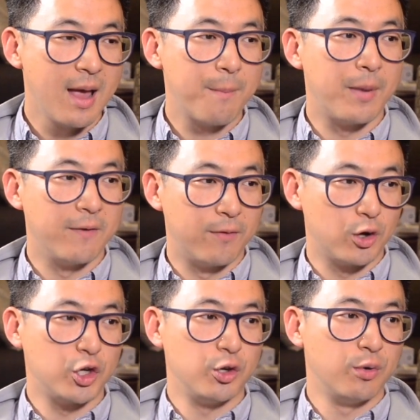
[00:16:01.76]
by
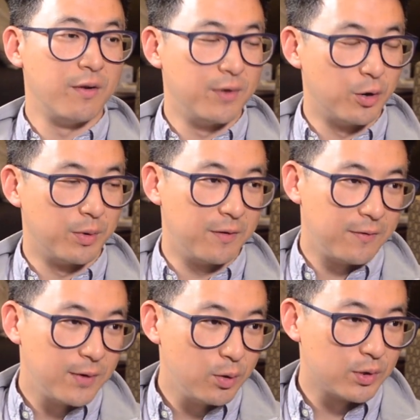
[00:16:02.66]
virtue of your
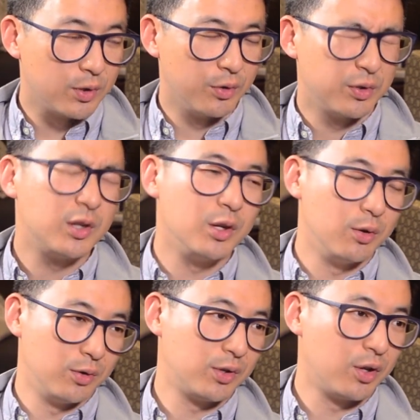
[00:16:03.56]
refusal to
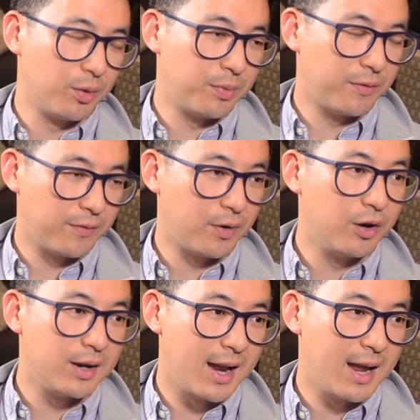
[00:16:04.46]
use their
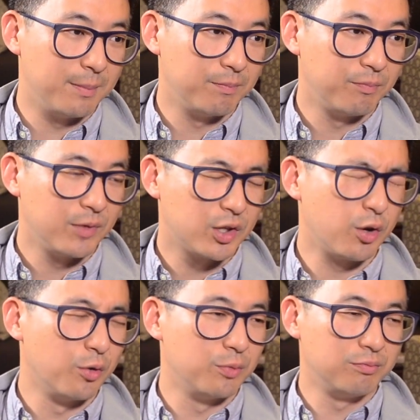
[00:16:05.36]
preferred name. Mm-hmm.
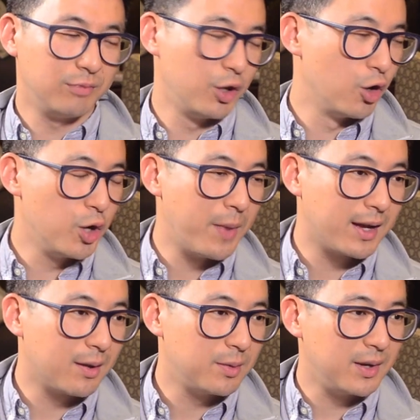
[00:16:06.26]
So, you know, you might
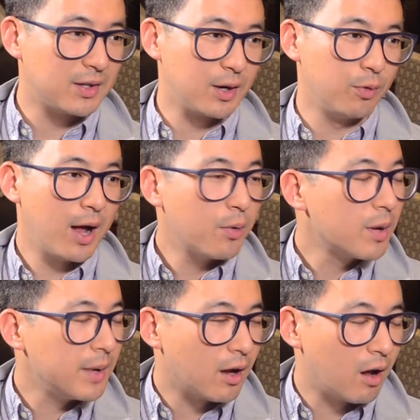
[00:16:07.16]
come to me and say, well, I want
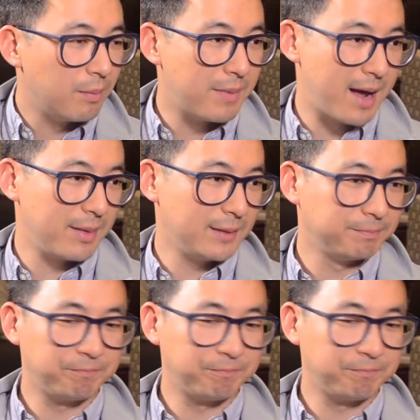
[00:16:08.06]
to be called Bobby.